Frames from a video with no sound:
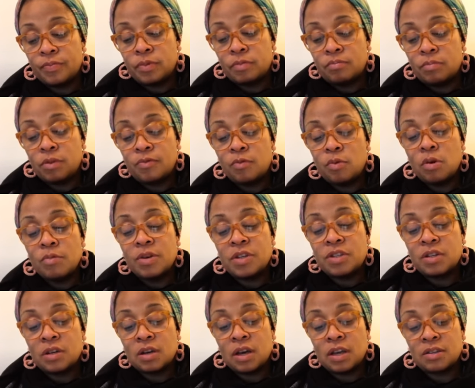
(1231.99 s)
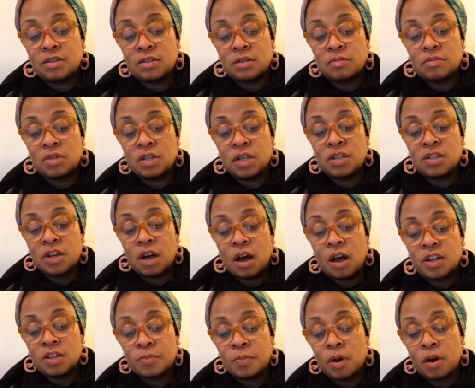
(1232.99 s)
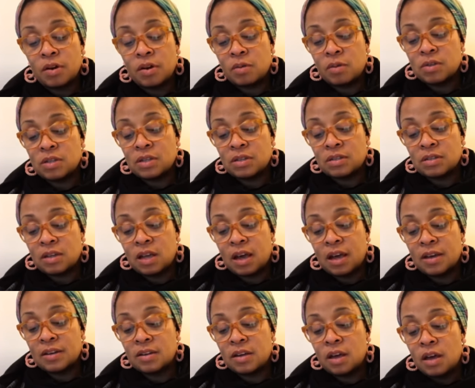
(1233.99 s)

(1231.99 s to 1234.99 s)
Before reaching customs, each Hajj party was assigned